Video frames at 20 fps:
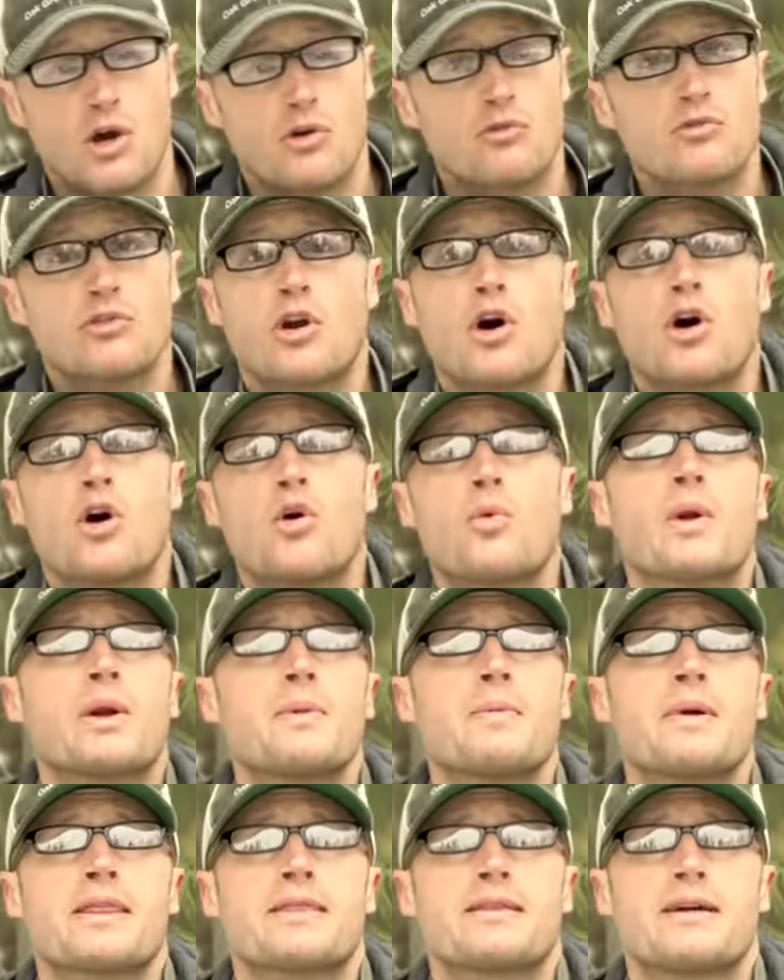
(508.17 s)
Overall, what
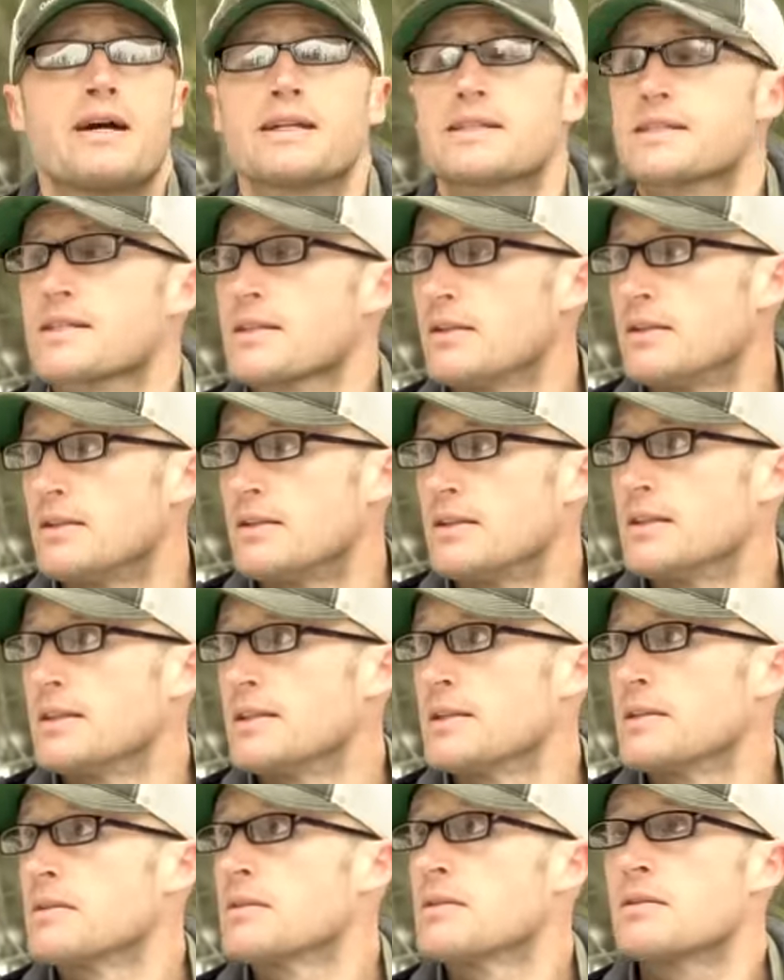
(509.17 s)
are my thoughts
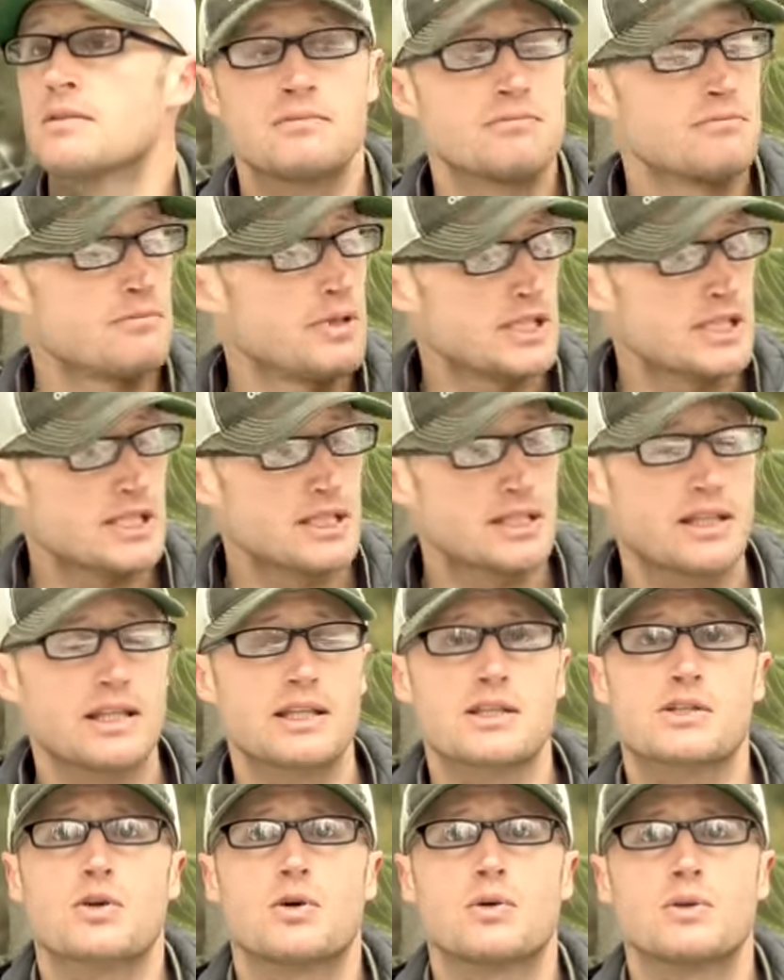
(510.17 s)
on basically
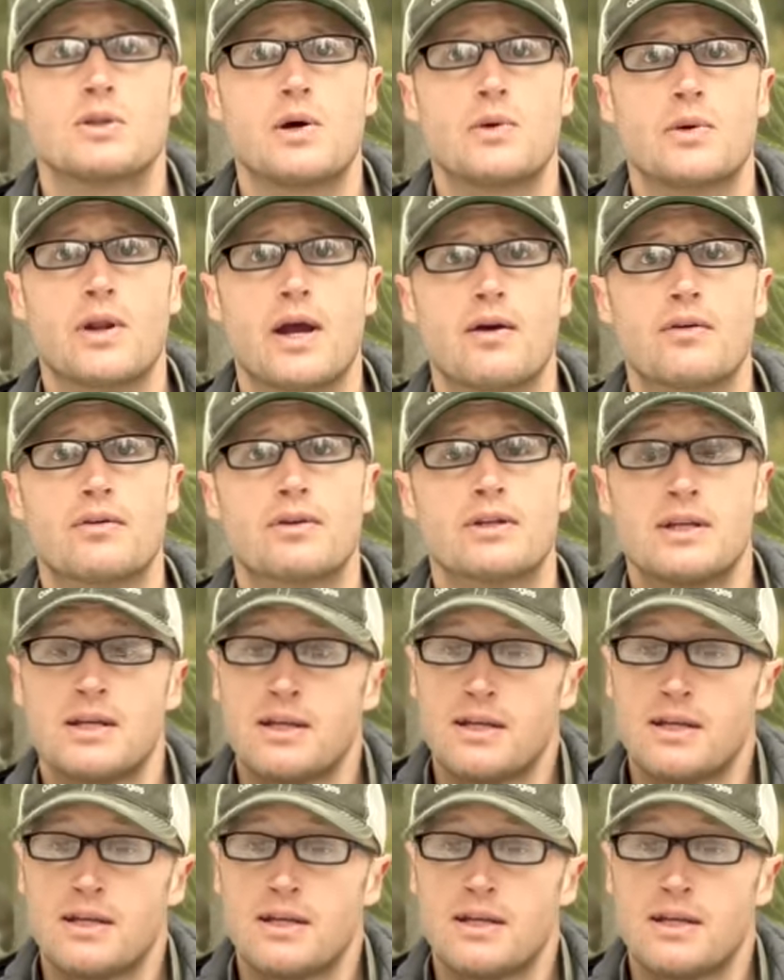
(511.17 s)
this whole loadout?